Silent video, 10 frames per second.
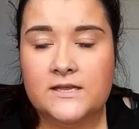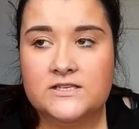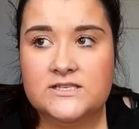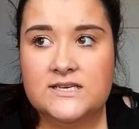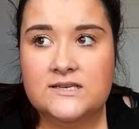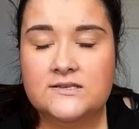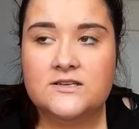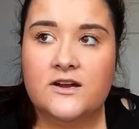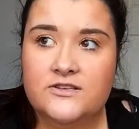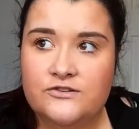She
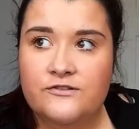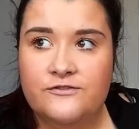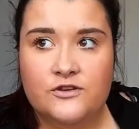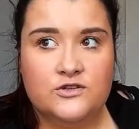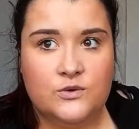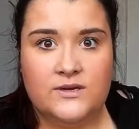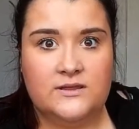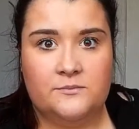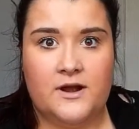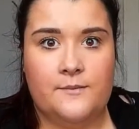started to refuse going in the
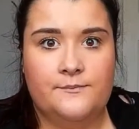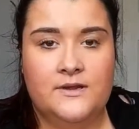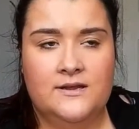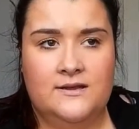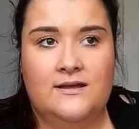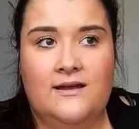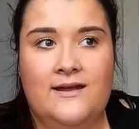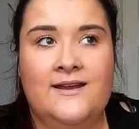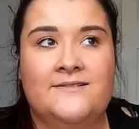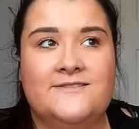pram, and
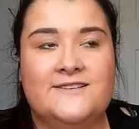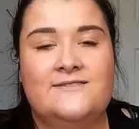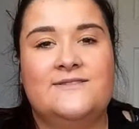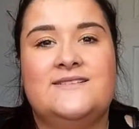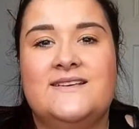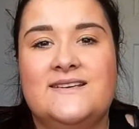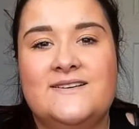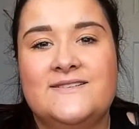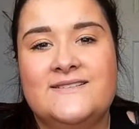I was always like, God's sake.